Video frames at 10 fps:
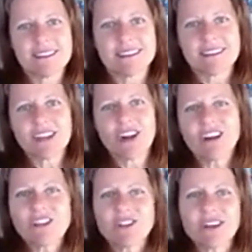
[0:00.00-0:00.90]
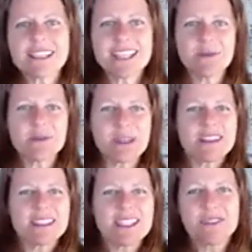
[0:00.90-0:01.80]
The contrast helps me
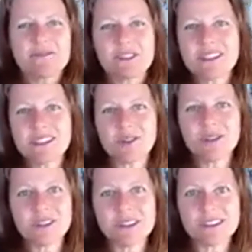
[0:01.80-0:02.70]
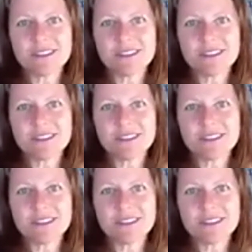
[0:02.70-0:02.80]
to sift and sort.